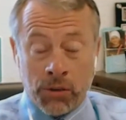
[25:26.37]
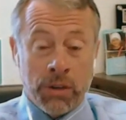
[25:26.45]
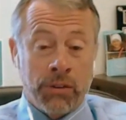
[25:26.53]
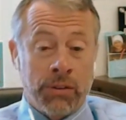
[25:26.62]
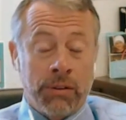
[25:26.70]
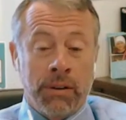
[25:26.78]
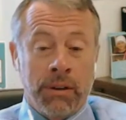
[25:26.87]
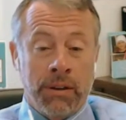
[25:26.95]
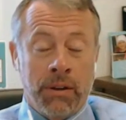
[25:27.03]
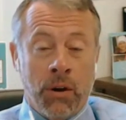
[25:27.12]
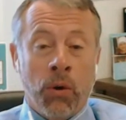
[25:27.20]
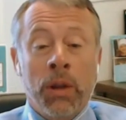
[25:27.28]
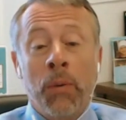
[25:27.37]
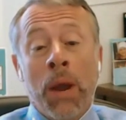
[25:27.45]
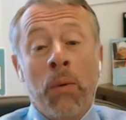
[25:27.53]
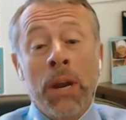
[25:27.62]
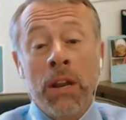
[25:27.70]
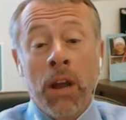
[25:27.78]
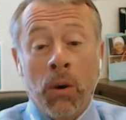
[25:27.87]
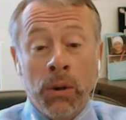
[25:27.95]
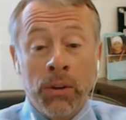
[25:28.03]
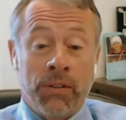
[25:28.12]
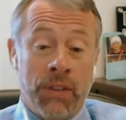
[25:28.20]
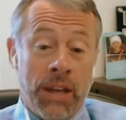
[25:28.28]
is the only way we know
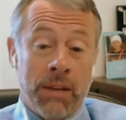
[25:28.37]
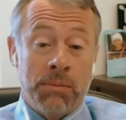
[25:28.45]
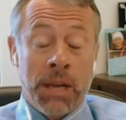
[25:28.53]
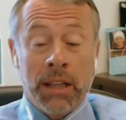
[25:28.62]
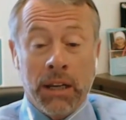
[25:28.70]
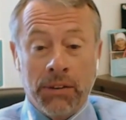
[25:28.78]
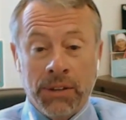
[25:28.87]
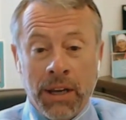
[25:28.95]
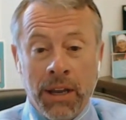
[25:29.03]
is that they tell us.